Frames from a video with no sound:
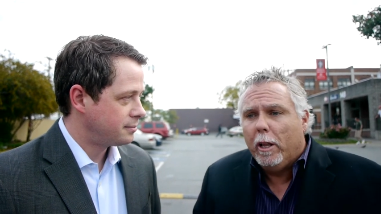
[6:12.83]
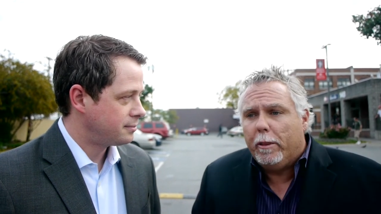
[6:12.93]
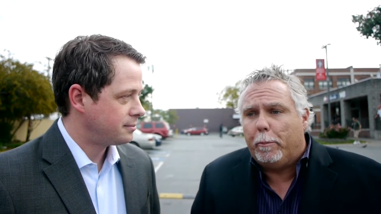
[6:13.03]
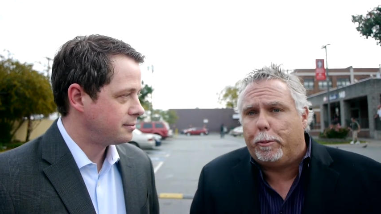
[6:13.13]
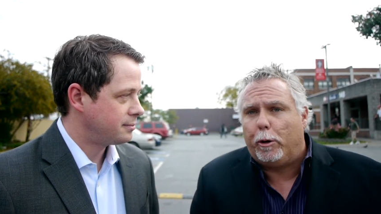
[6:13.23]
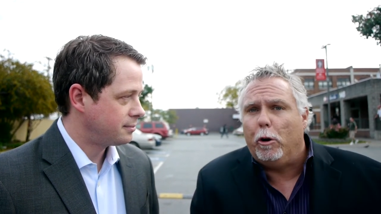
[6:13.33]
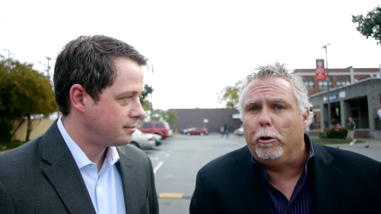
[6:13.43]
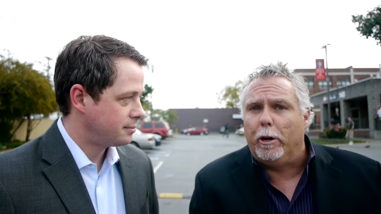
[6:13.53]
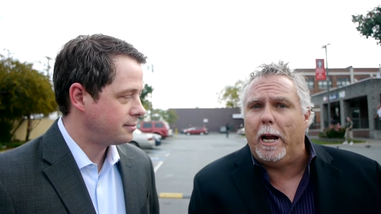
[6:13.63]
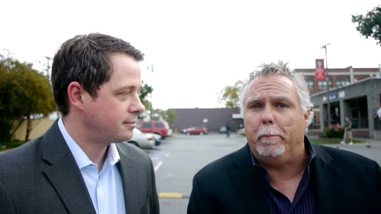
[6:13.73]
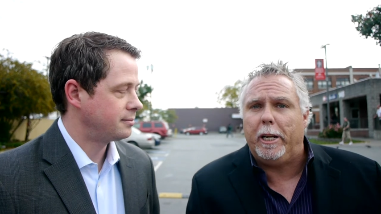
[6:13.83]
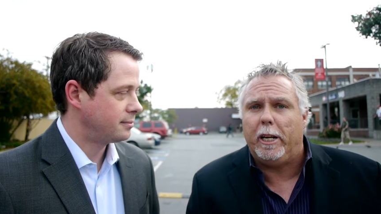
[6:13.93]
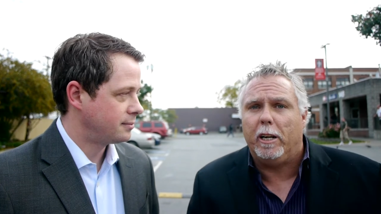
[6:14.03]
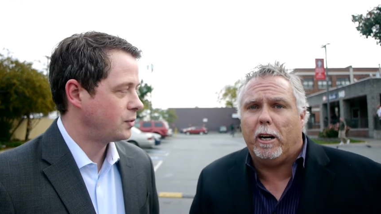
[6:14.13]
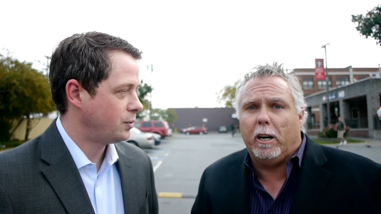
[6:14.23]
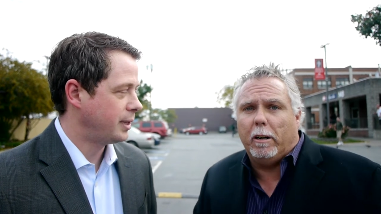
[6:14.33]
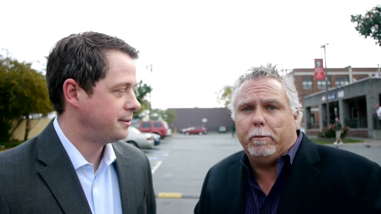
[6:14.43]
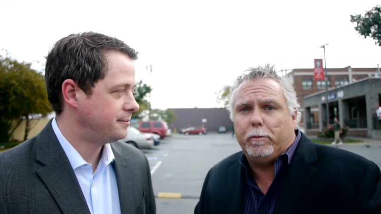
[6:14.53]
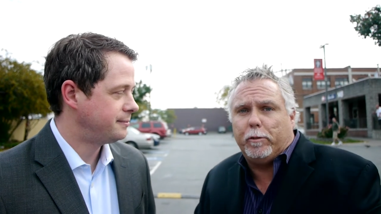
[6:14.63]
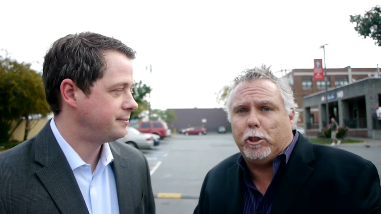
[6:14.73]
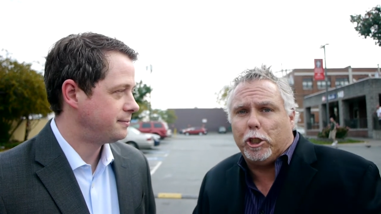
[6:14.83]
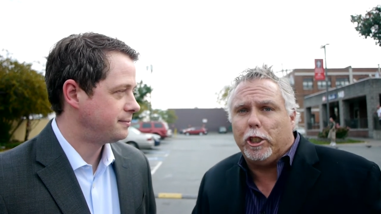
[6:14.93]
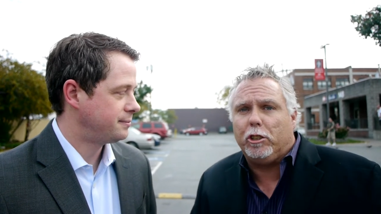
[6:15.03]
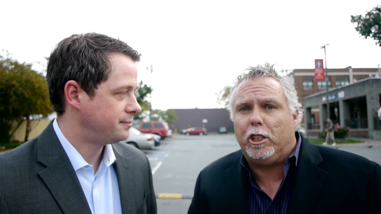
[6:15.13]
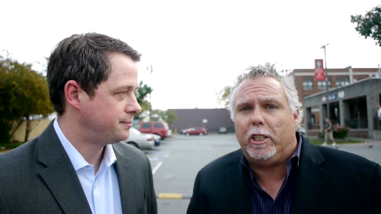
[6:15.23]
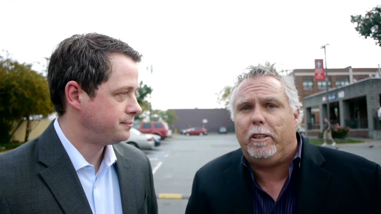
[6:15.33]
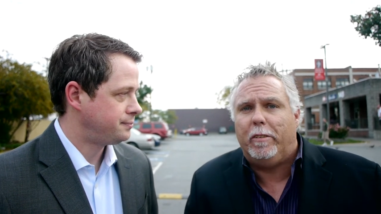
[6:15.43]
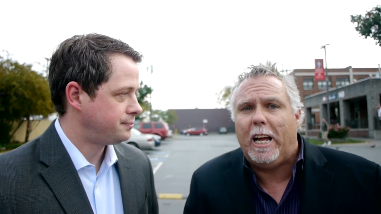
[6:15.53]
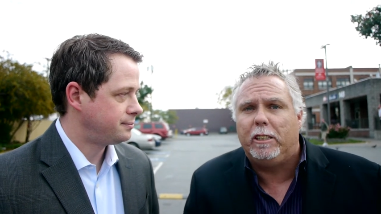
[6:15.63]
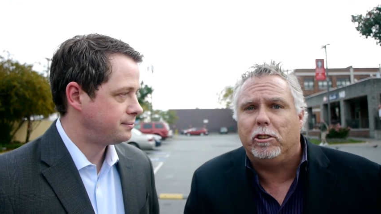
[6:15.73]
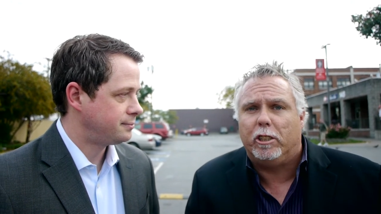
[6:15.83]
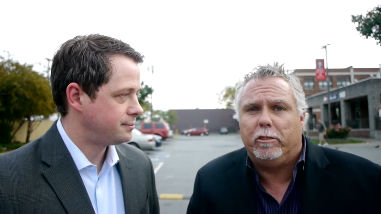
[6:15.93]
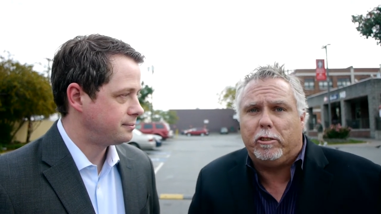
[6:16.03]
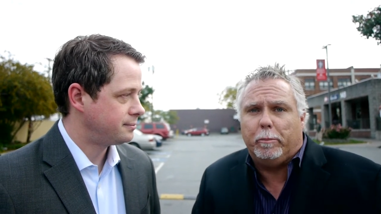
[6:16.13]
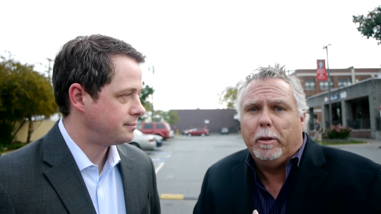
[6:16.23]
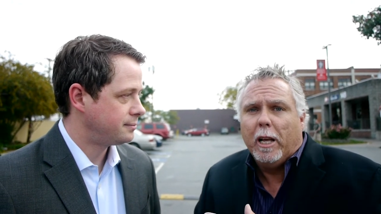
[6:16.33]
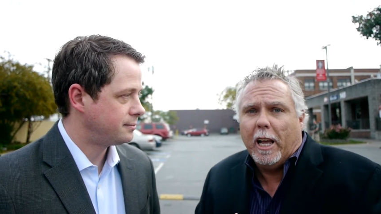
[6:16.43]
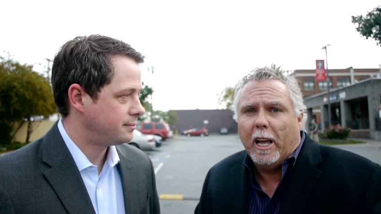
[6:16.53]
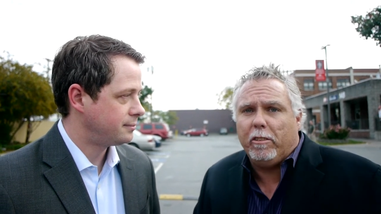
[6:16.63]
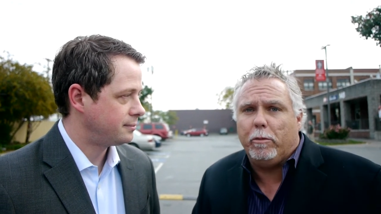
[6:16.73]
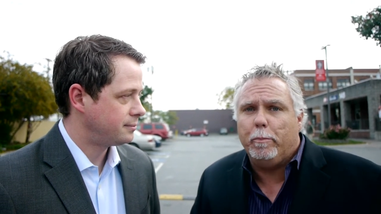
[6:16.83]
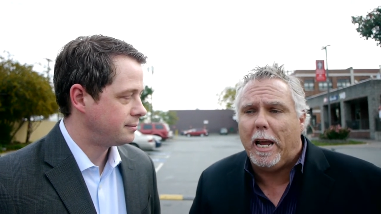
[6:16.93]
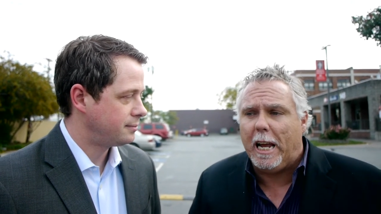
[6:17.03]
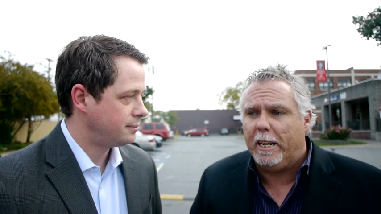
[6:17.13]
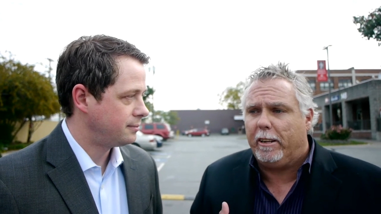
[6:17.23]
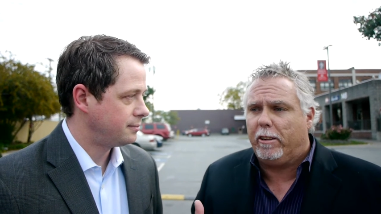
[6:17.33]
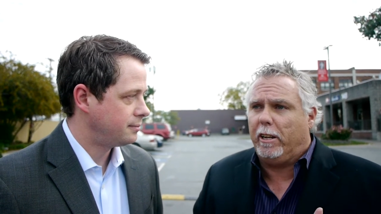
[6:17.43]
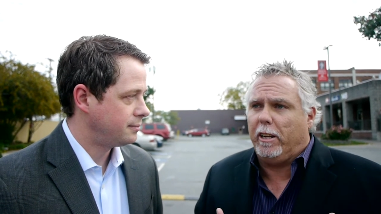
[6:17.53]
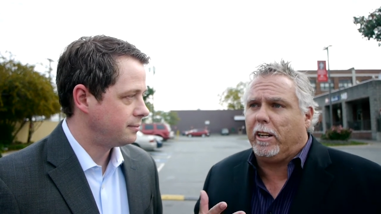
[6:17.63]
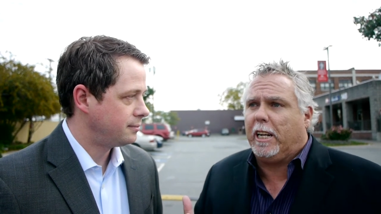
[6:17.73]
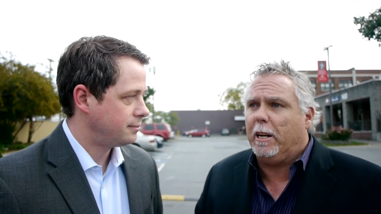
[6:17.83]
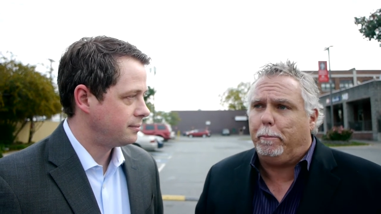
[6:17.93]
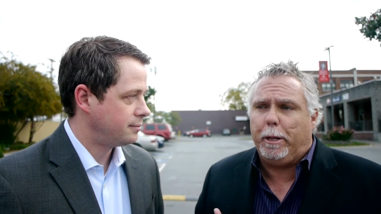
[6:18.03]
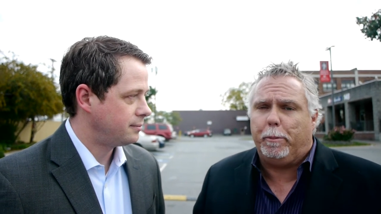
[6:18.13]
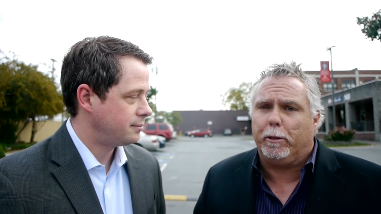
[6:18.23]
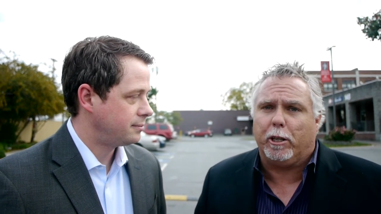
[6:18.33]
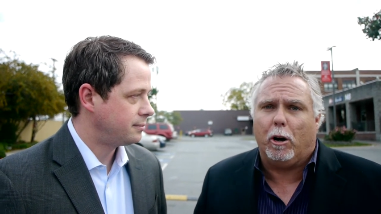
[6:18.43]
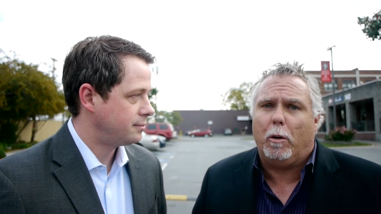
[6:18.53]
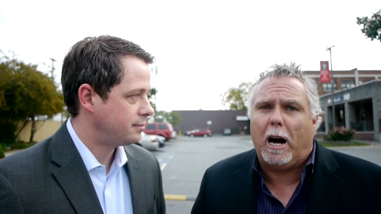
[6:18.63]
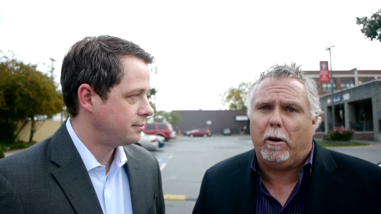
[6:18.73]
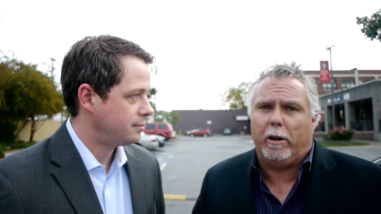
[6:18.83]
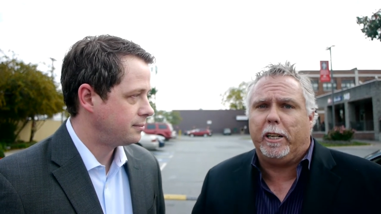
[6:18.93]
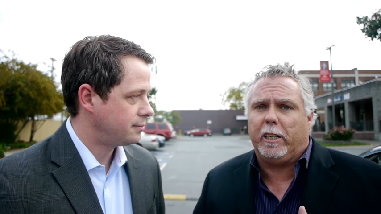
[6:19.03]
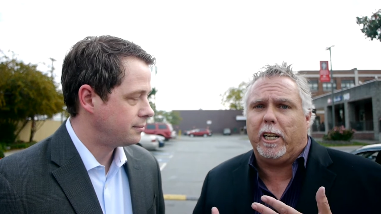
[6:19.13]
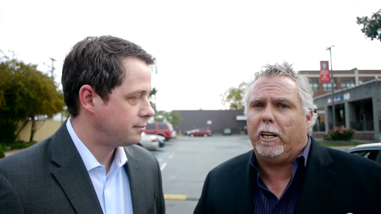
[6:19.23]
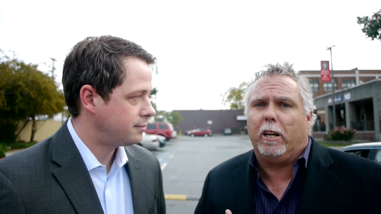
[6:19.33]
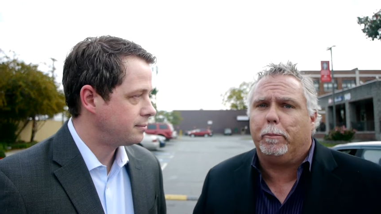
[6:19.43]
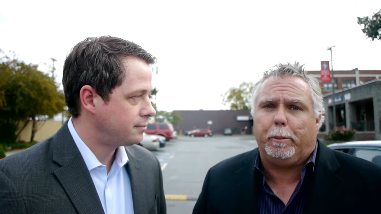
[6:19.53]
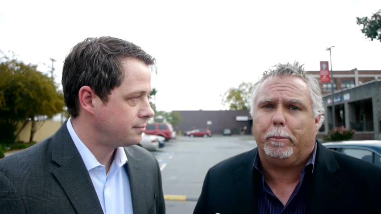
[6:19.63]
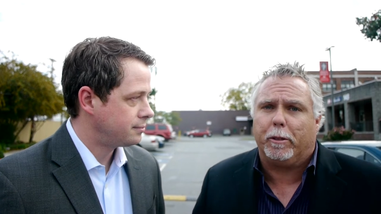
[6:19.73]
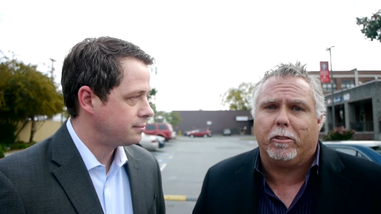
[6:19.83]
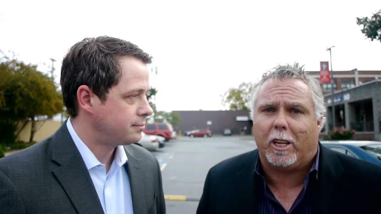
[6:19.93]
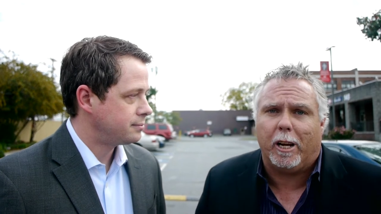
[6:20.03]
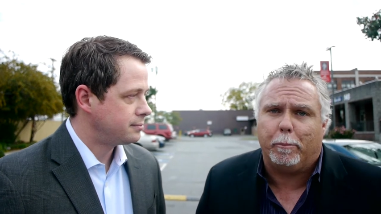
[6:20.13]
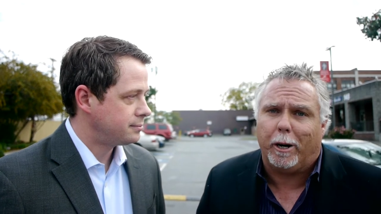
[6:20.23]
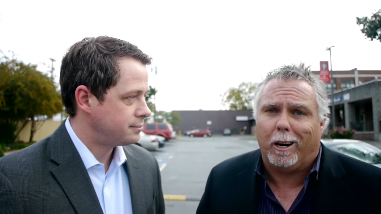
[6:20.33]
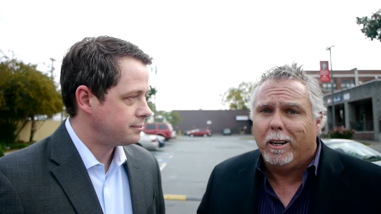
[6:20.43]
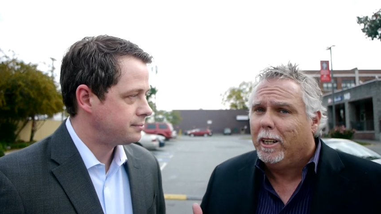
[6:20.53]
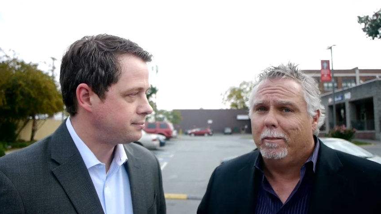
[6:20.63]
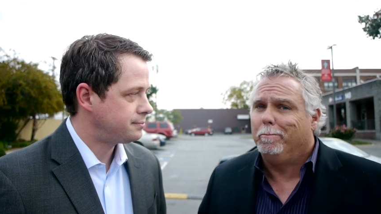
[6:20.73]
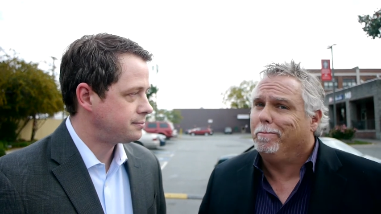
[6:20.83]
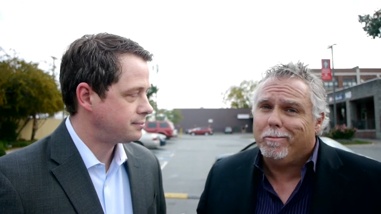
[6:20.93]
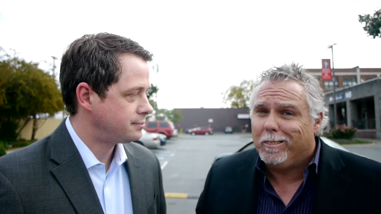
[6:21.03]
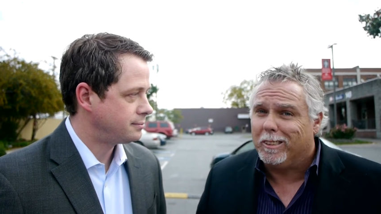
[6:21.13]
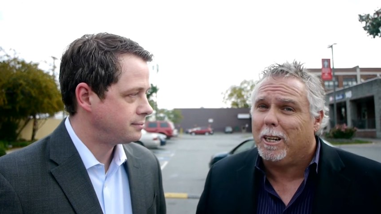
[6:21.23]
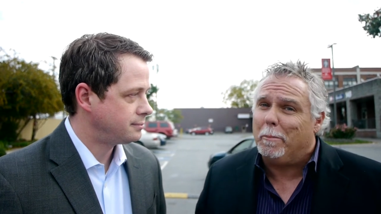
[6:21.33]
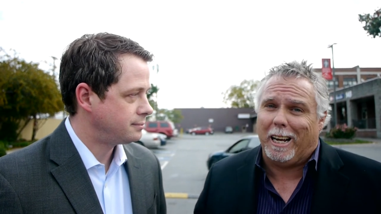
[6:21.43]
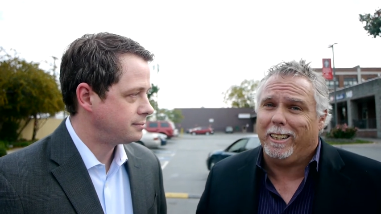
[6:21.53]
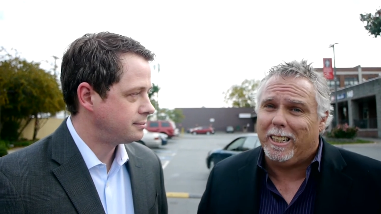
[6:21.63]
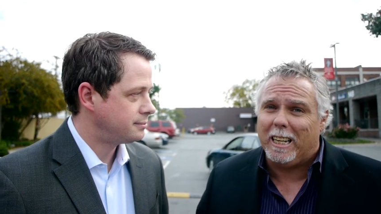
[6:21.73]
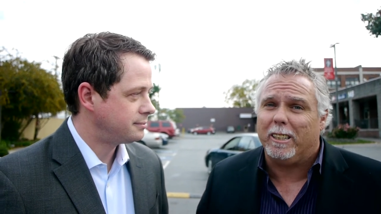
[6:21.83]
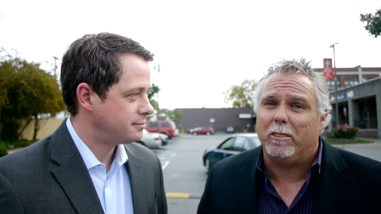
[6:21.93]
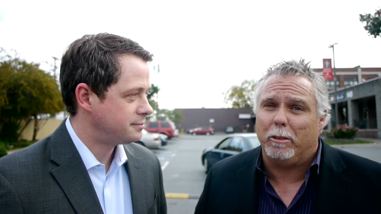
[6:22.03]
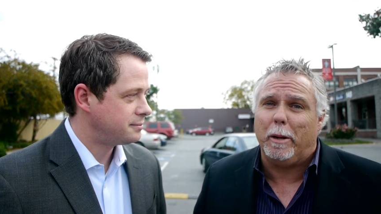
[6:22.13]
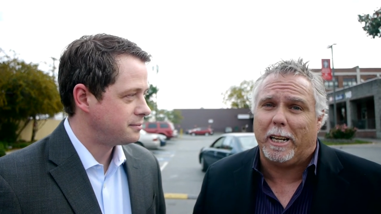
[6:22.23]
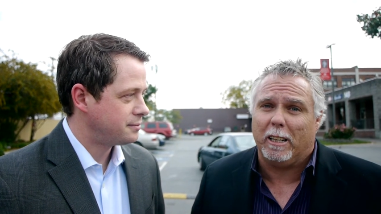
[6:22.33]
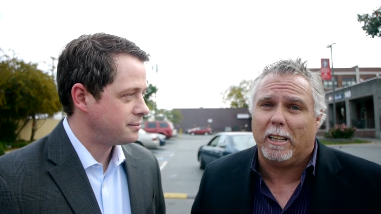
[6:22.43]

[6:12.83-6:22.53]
Speaker 1: the programming of church and evangelism has made it to get people to go out and get other people to say a prayer. Come on, that doesn't make a